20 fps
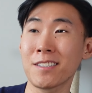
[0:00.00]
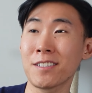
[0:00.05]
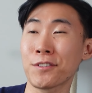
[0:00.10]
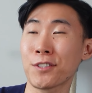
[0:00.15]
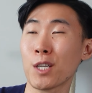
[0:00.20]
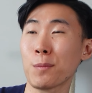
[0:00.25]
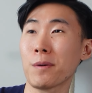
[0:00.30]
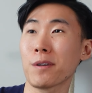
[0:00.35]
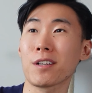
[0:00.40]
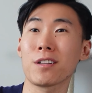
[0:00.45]

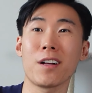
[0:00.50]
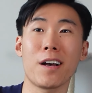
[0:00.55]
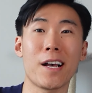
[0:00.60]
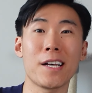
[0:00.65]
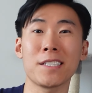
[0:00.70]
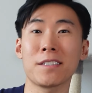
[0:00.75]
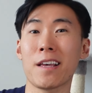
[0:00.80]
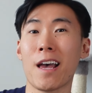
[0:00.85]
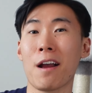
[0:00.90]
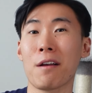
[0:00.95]
stupid
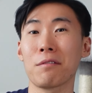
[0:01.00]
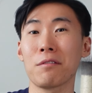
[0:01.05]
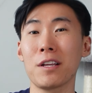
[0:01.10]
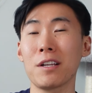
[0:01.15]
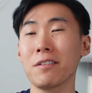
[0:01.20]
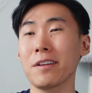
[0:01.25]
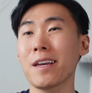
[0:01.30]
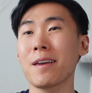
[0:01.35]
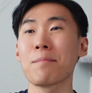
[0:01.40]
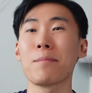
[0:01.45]
class that
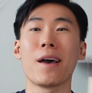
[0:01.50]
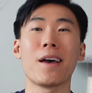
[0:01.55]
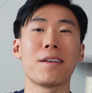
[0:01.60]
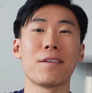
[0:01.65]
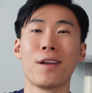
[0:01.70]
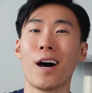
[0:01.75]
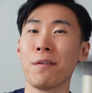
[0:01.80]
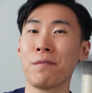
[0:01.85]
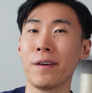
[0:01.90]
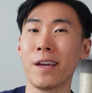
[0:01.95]
literally meant
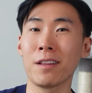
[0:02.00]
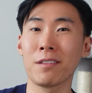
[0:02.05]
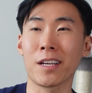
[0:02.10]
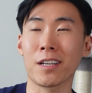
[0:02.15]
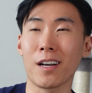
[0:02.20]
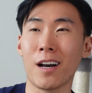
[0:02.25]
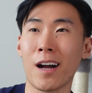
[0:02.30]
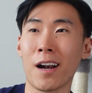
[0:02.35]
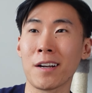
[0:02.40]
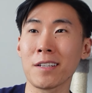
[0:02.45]
nothing.
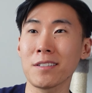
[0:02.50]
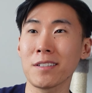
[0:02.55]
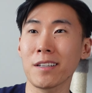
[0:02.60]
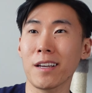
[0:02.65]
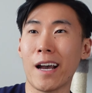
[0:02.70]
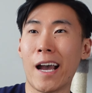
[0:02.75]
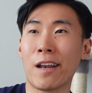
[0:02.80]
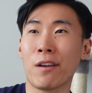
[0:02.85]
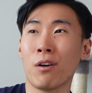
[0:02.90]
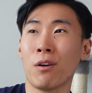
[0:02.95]
Like
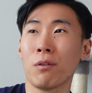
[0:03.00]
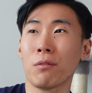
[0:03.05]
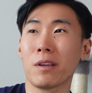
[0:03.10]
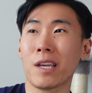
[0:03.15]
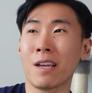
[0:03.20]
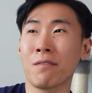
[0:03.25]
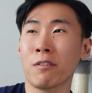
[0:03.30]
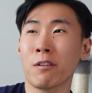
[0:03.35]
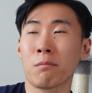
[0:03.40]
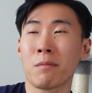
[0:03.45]
honestly, I don't
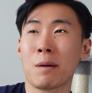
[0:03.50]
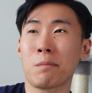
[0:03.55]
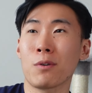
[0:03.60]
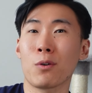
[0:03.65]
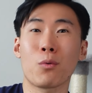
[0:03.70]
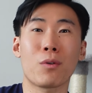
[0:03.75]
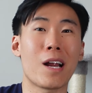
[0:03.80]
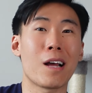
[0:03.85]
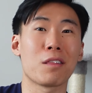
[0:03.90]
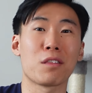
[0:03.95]
even
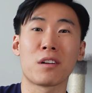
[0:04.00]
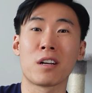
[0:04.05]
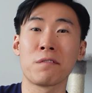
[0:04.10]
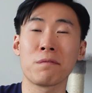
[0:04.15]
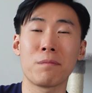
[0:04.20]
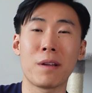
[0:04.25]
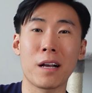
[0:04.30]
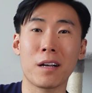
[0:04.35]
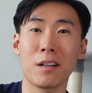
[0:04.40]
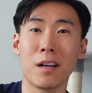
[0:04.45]
remember what I learned
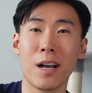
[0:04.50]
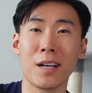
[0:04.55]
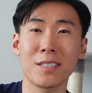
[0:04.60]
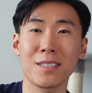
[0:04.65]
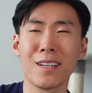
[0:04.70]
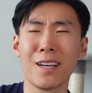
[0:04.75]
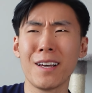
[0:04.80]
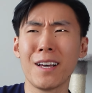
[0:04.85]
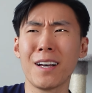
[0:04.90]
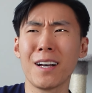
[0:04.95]
from that
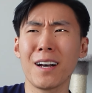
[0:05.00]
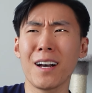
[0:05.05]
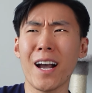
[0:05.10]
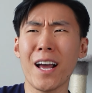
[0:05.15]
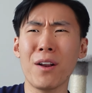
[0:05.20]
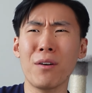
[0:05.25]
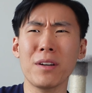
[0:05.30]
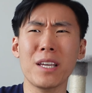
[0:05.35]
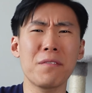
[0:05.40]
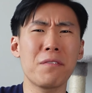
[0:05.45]
class.
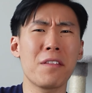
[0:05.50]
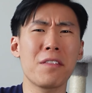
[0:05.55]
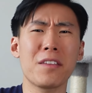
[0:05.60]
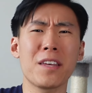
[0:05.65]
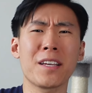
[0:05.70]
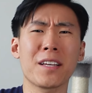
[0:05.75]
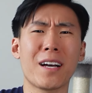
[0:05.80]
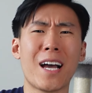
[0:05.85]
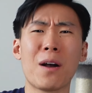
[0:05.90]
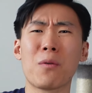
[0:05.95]
I don't even
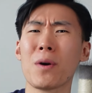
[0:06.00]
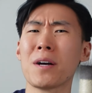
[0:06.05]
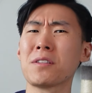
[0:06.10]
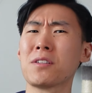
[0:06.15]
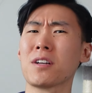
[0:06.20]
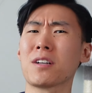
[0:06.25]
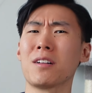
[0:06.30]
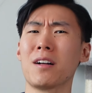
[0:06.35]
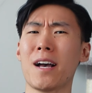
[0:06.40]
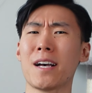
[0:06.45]
think I went
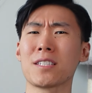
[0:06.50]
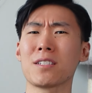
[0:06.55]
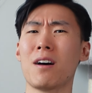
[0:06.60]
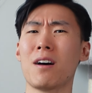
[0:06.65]
to class,